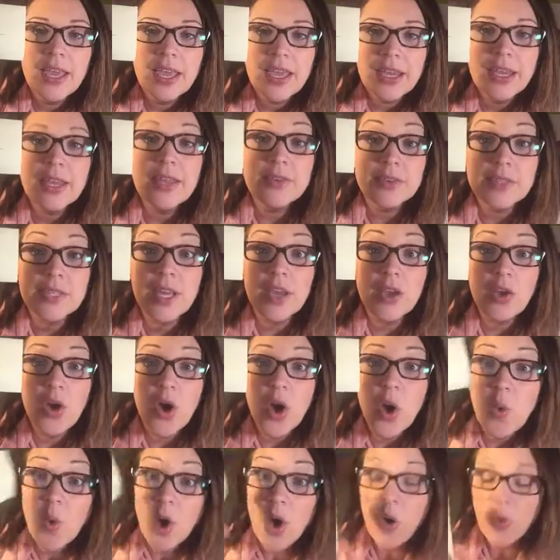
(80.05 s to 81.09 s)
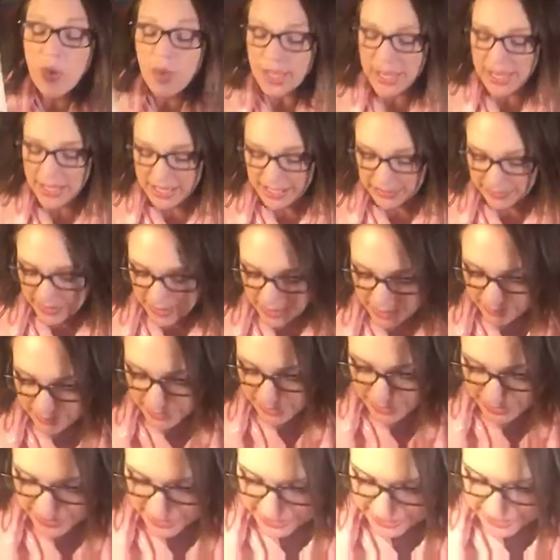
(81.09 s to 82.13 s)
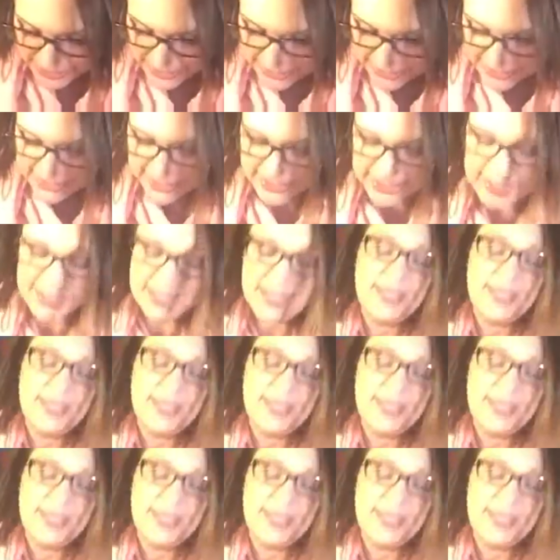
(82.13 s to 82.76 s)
And he was like, oh. And then I went like this.